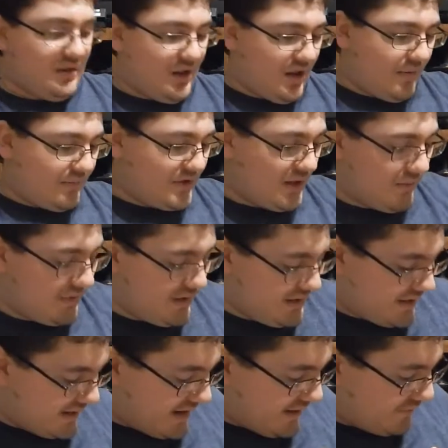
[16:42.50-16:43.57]
Some of
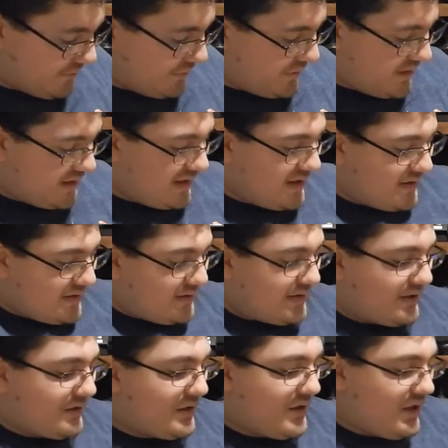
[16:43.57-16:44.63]
these I got for pretty decent
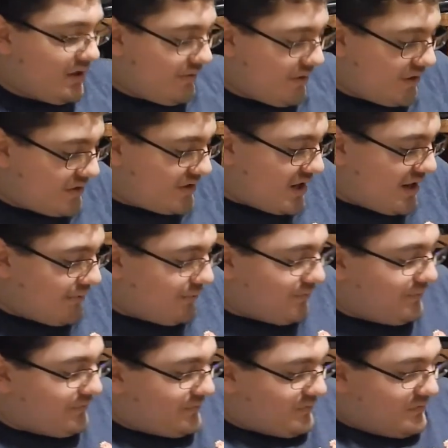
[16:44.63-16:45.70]
deal. First off,
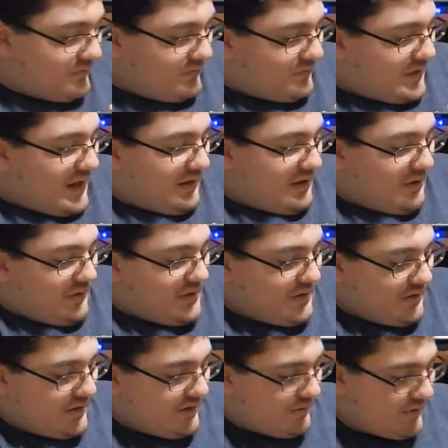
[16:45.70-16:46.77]
I know these
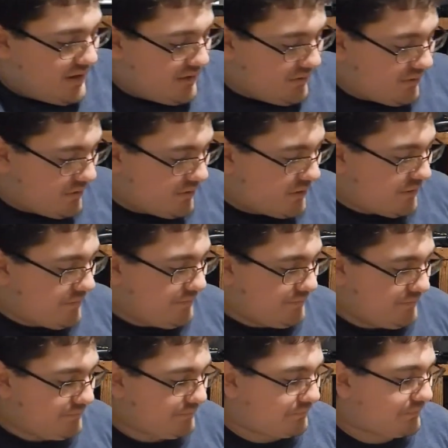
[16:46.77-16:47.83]
aren't in the right order.
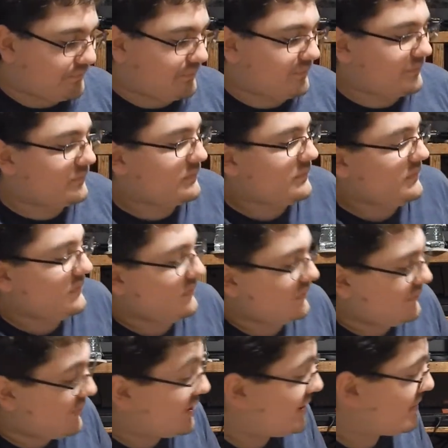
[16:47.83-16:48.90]

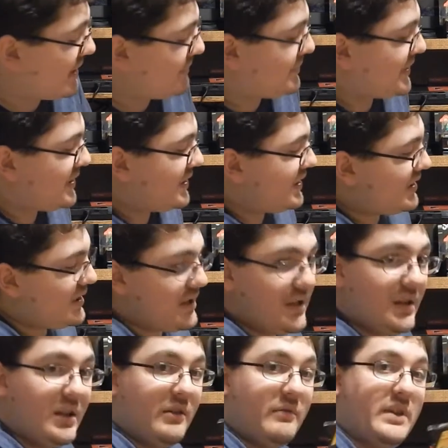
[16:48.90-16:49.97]
Oh, they might be.
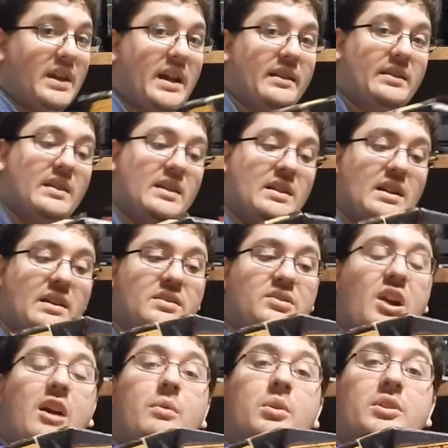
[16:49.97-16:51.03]
We got the
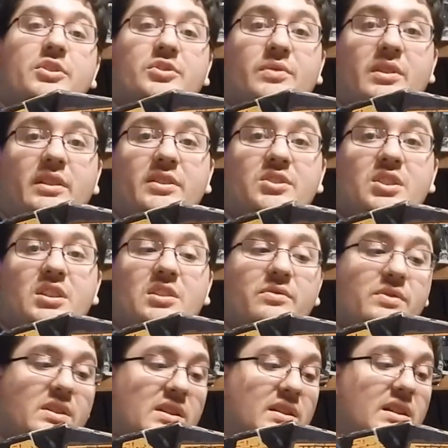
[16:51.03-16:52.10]
Star Wars trilogy
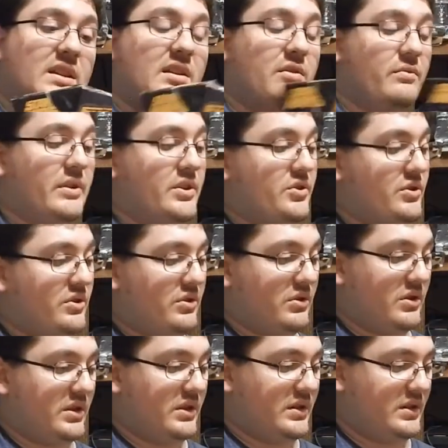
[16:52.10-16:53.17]
using the
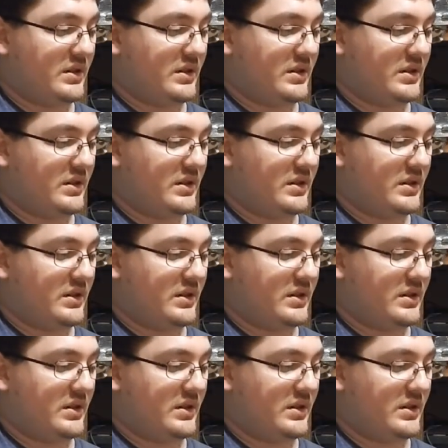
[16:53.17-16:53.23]
original